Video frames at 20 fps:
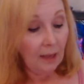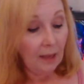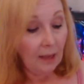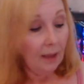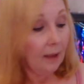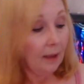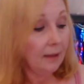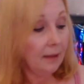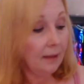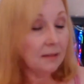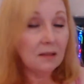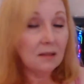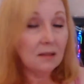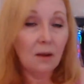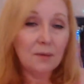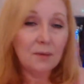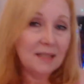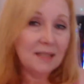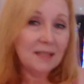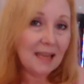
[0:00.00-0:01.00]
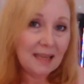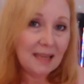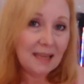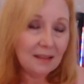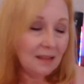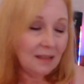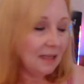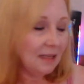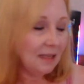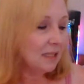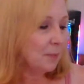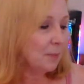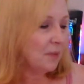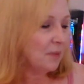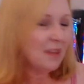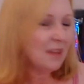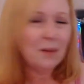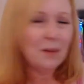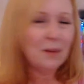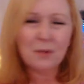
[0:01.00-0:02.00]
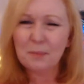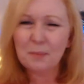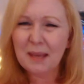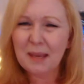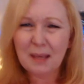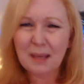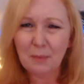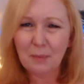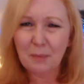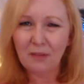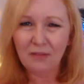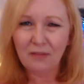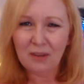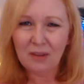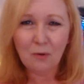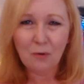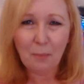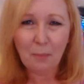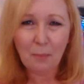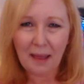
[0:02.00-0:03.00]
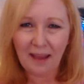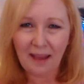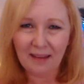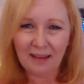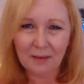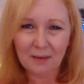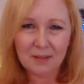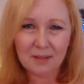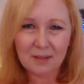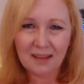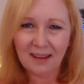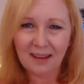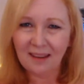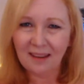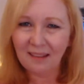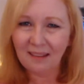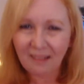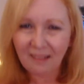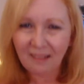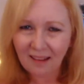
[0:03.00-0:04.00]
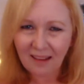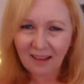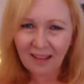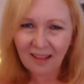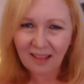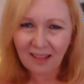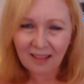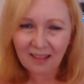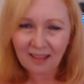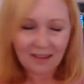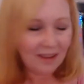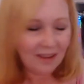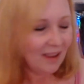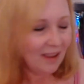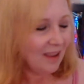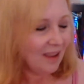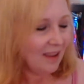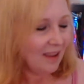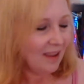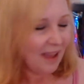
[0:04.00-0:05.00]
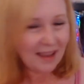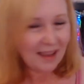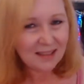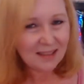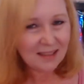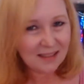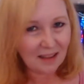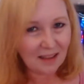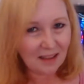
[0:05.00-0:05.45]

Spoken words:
And so I was taking these, but then it was making me feel bad. It was like, it had side